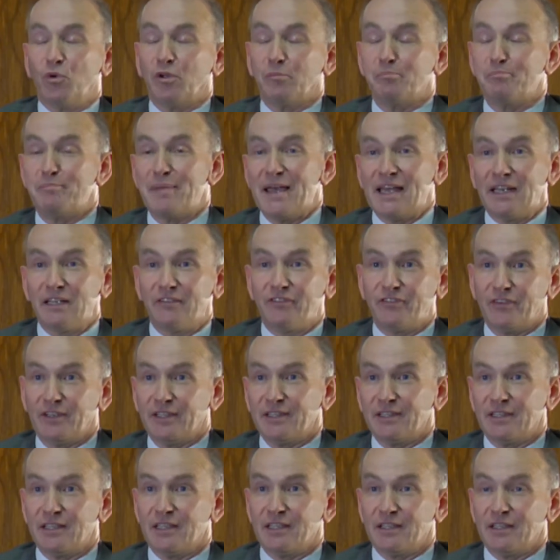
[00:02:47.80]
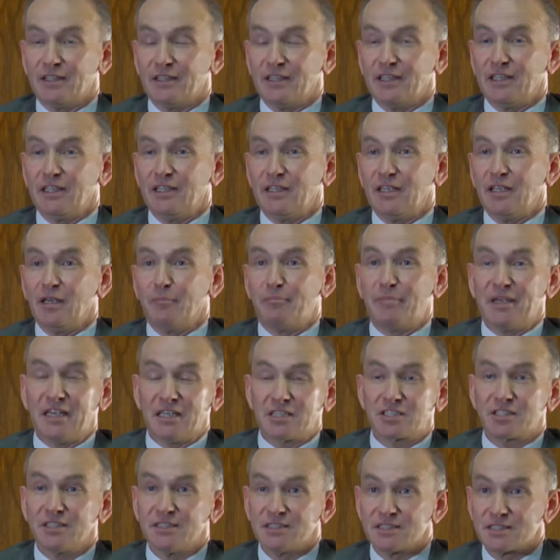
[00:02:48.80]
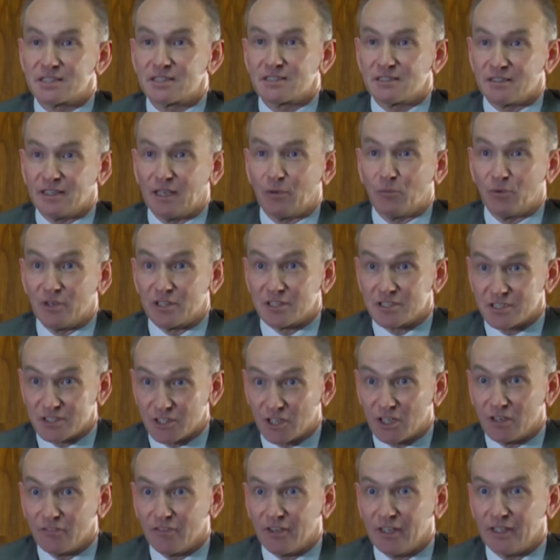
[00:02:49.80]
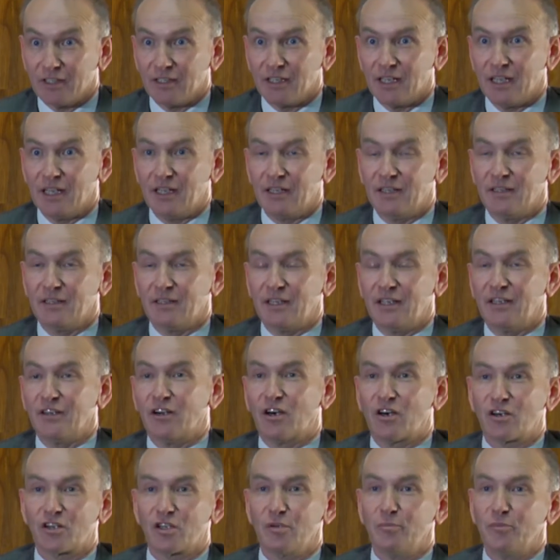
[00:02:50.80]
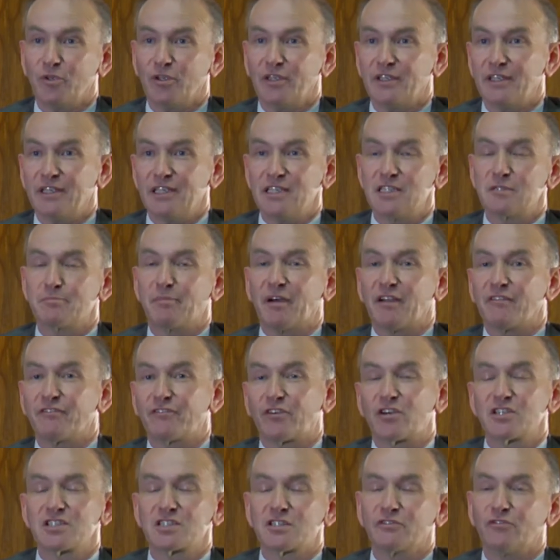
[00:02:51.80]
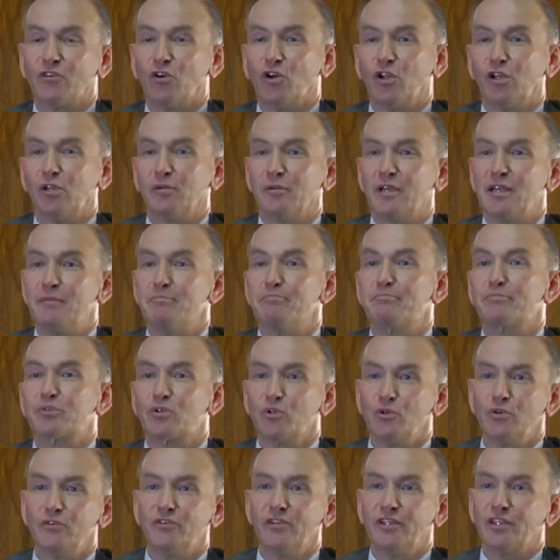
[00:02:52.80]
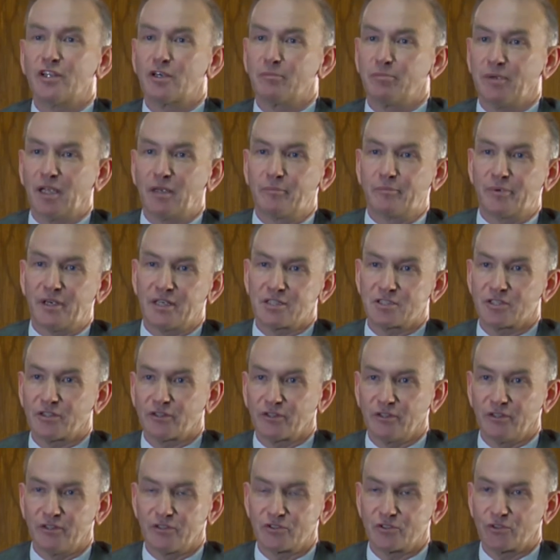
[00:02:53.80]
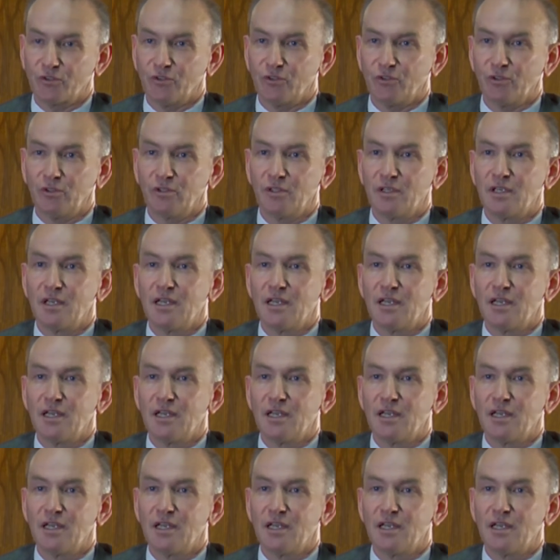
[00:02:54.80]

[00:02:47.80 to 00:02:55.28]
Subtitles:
will benefit the patients that we're serving in our communities by, first of all, improving their blood pressure control.